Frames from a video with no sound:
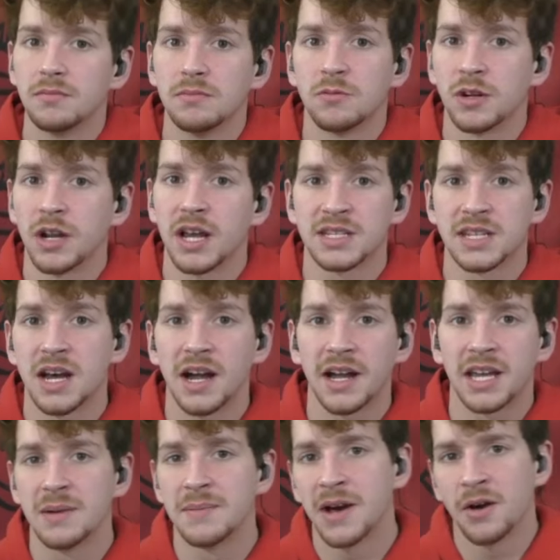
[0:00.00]
We're not
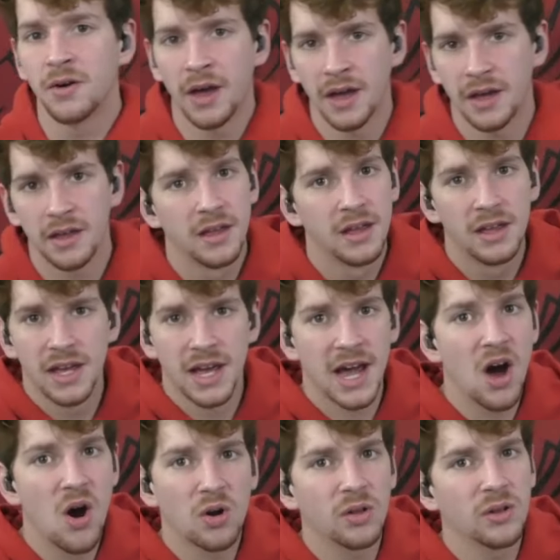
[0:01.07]
talking about
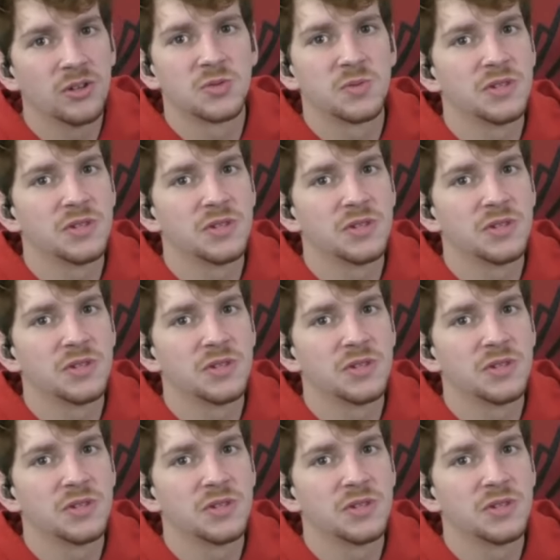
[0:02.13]
how close